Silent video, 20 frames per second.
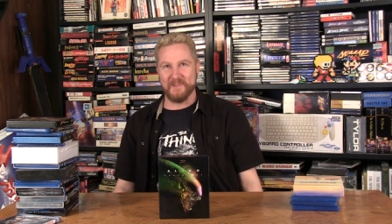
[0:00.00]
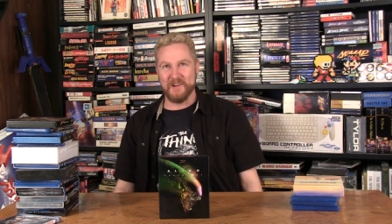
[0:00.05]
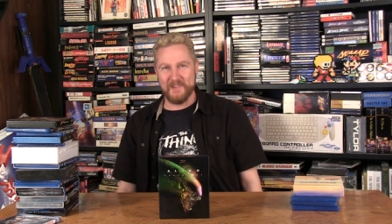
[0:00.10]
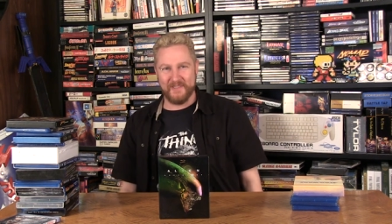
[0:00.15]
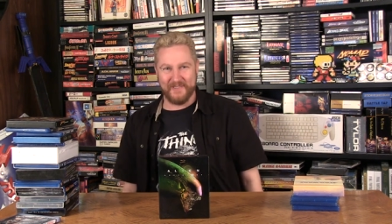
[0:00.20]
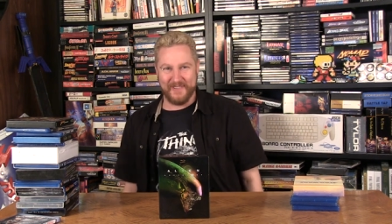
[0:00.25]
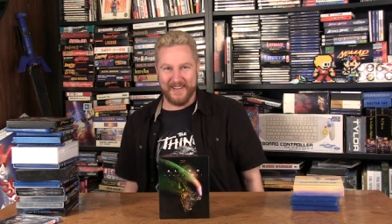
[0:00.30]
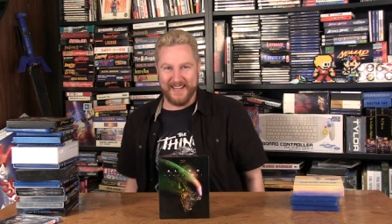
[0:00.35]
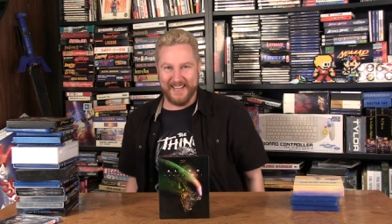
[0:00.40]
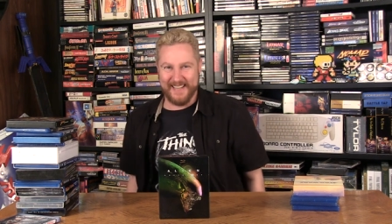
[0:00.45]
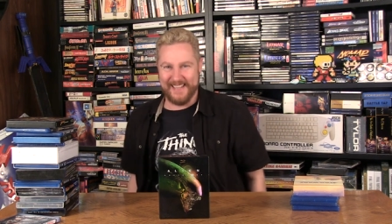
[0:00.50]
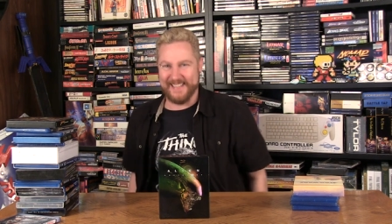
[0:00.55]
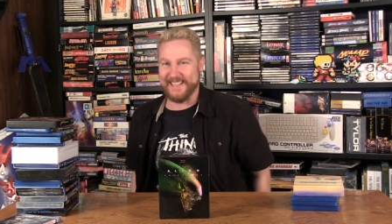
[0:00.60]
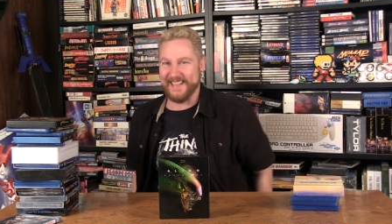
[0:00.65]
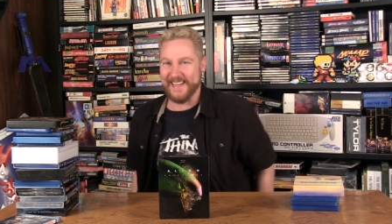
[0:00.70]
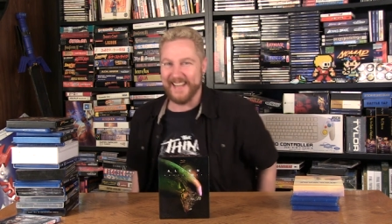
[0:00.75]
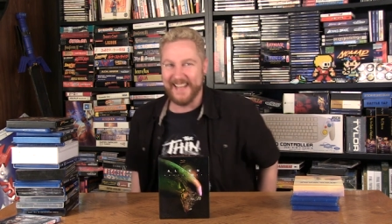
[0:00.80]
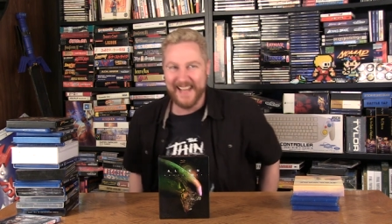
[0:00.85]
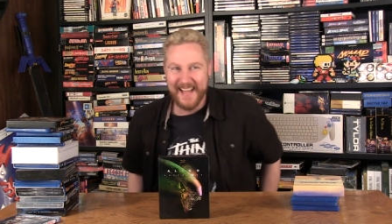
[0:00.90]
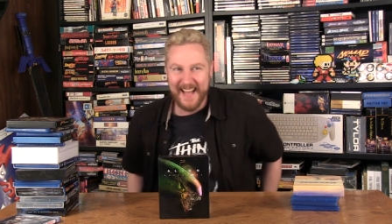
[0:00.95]

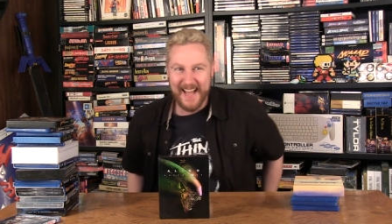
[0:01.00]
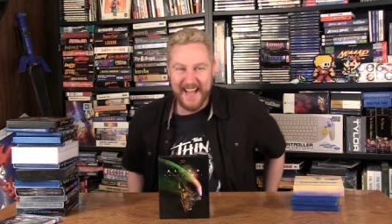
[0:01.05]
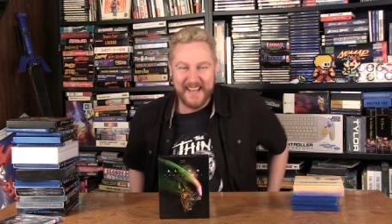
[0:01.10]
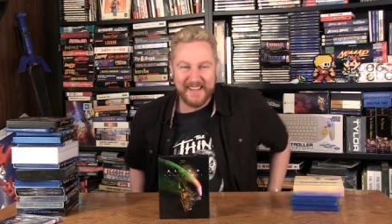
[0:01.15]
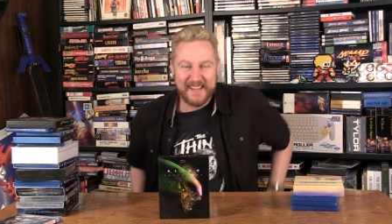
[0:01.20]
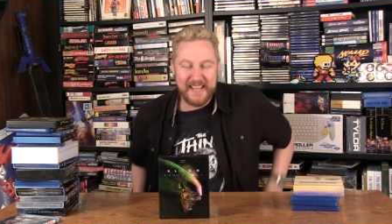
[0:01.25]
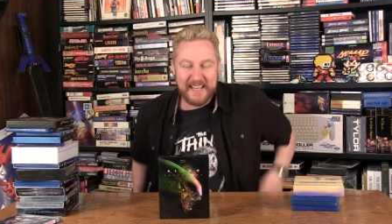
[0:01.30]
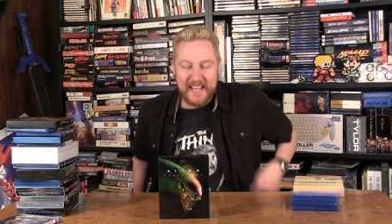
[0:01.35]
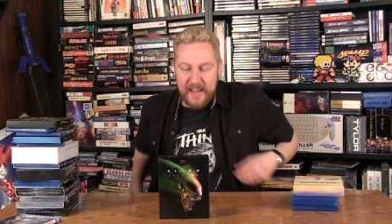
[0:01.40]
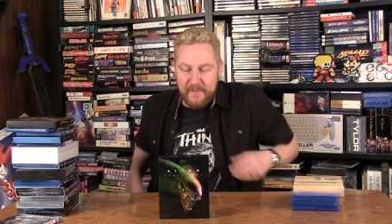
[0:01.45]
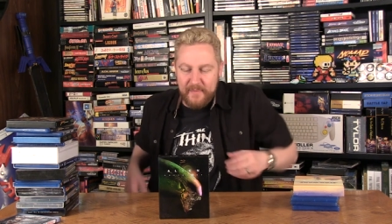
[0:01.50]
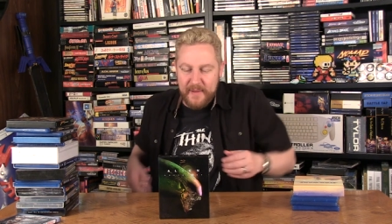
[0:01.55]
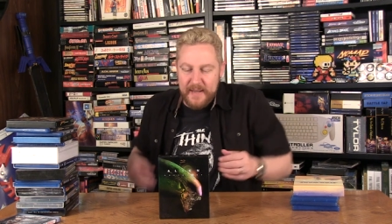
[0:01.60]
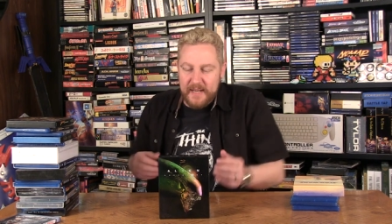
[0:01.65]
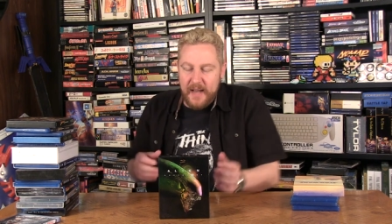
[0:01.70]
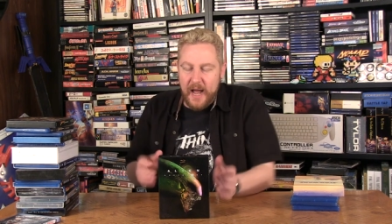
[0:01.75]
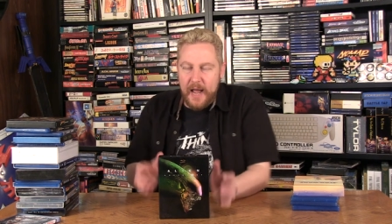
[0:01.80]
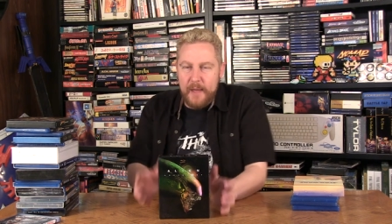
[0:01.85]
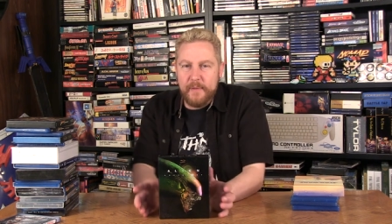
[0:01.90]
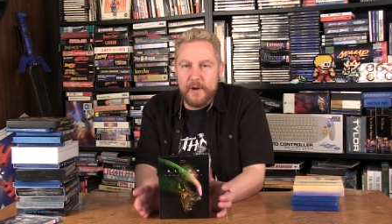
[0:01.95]
movies. they gave me
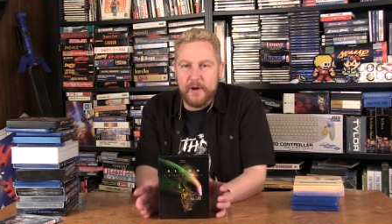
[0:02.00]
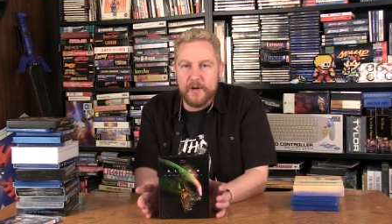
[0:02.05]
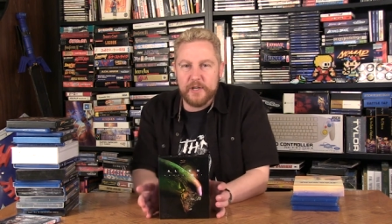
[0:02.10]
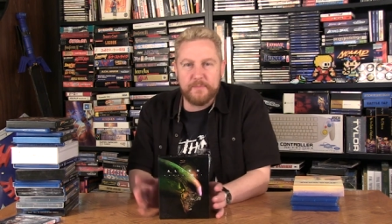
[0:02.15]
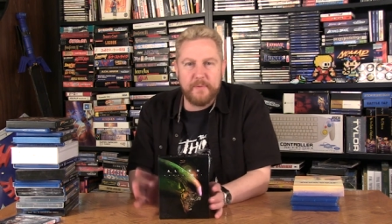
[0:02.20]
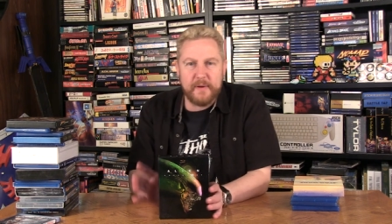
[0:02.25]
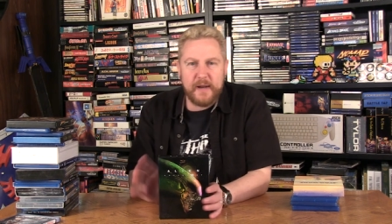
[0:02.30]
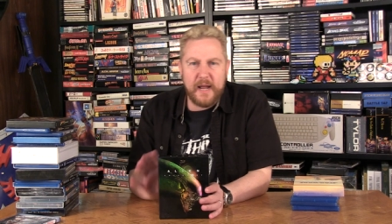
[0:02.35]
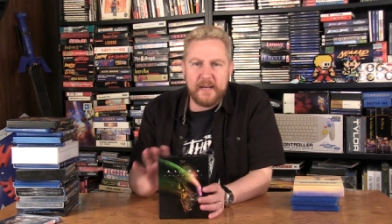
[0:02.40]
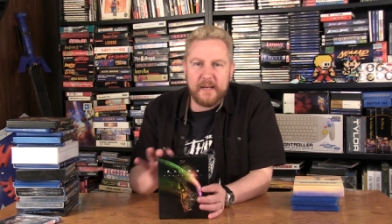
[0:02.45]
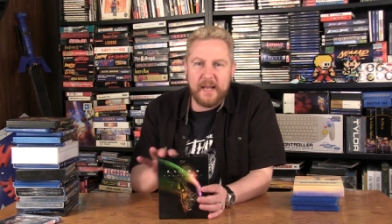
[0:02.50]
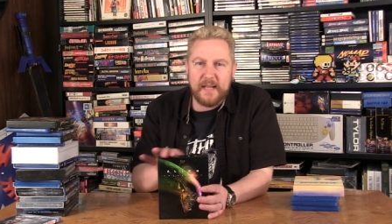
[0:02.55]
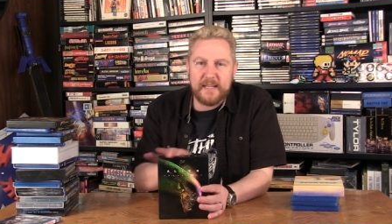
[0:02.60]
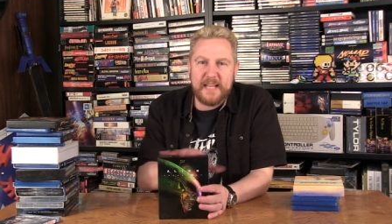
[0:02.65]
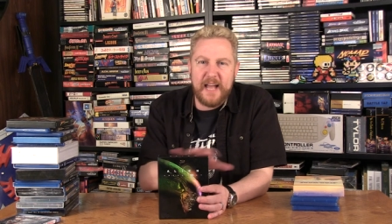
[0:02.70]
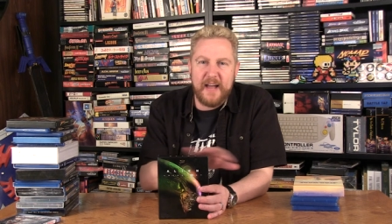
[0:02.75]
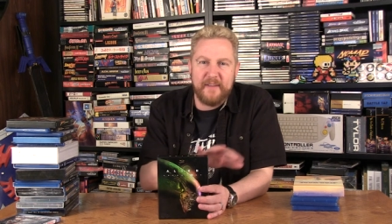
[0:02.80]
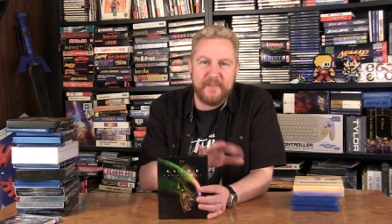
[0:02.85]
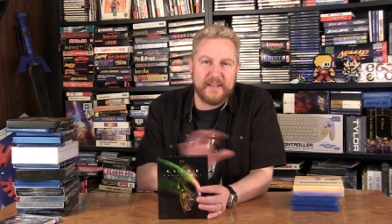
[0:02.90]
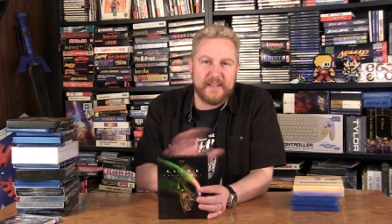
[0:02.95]
nightmares, but I
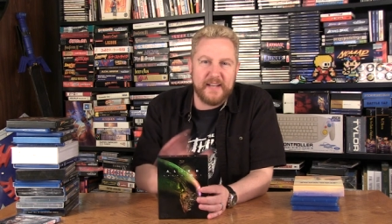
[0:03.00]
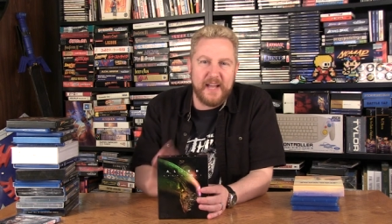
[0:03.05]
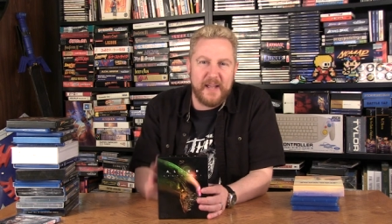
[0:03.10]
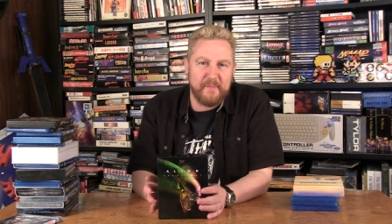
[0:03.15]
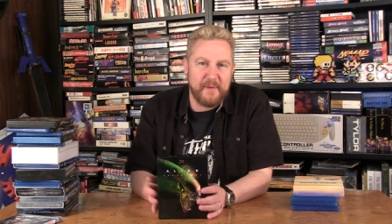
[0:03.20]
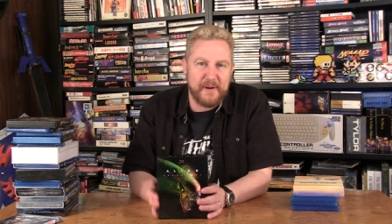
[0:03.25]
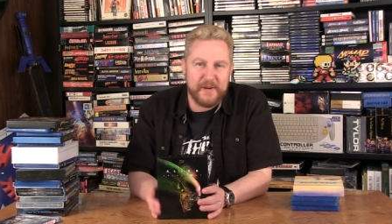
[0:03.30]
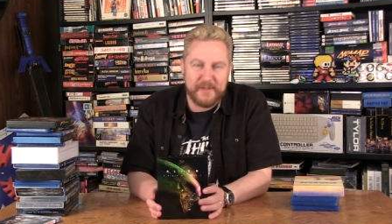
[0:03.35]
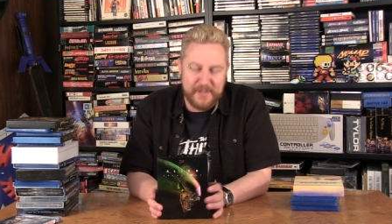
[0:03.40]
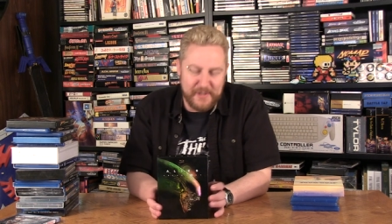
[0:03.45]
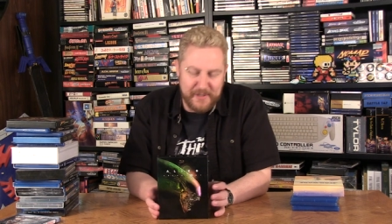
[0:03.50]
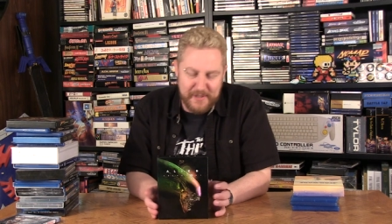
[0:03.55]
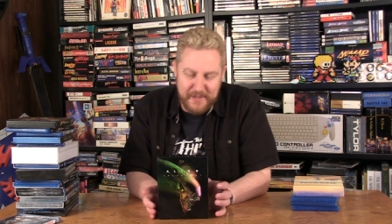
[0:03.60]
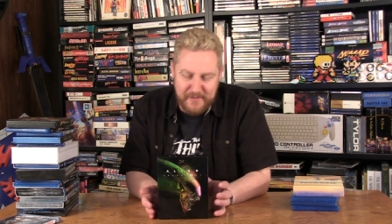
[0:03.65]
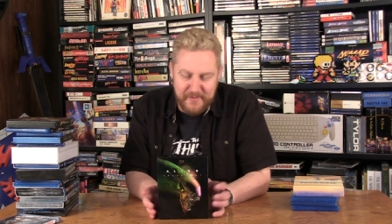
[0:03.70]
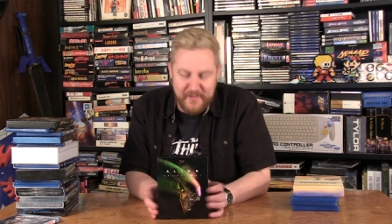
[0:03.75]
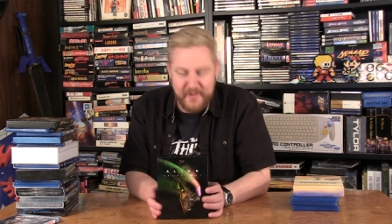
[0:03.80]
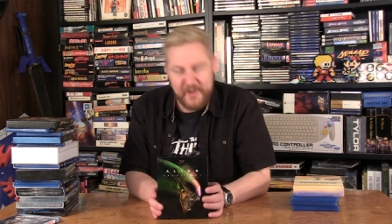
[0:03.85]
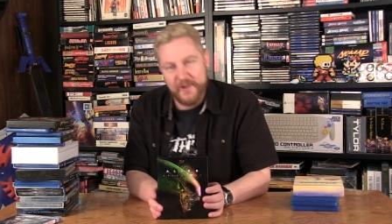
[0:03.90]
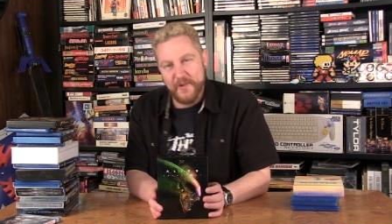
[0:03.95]
liked having nightmares. They're
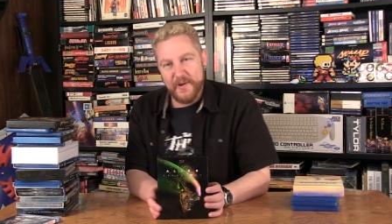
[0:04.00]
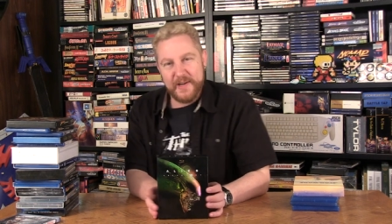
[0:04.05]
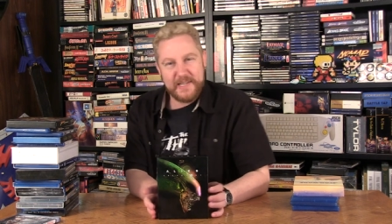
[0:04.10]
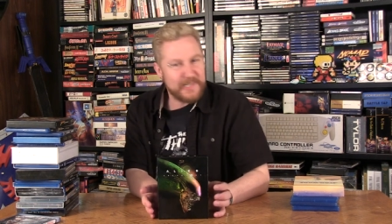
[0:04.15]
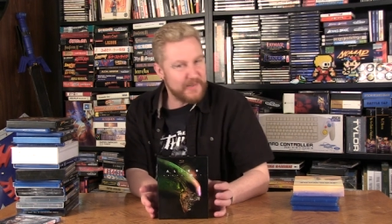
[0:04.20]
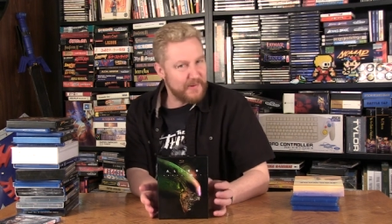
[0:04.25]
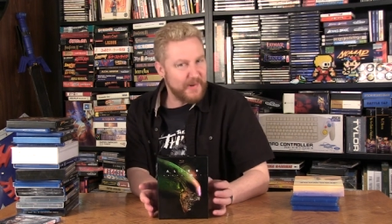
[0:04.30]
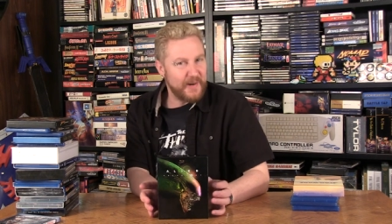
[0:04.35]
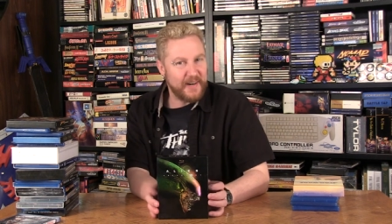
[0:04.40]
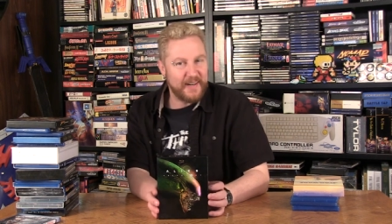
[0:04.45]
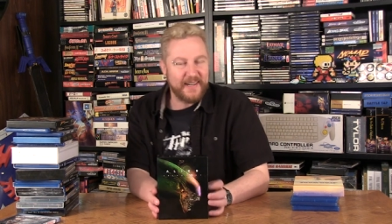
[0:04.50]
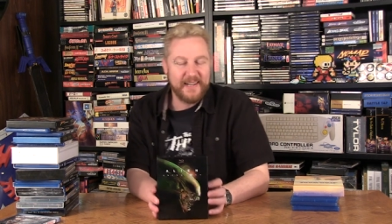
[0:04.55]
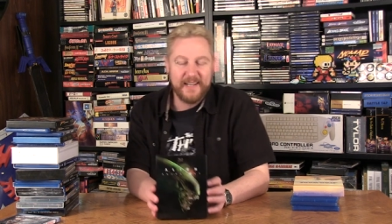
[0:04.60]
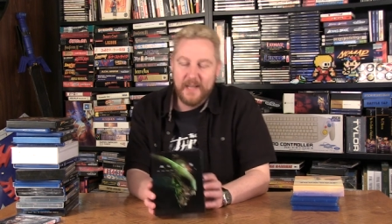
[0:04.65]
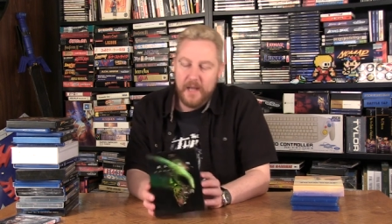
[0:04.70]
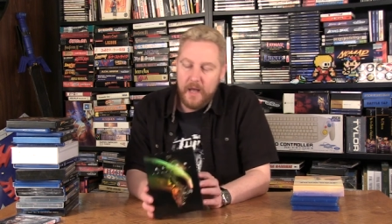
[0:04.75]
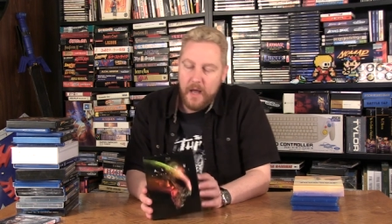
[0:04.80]
good for you, I swear.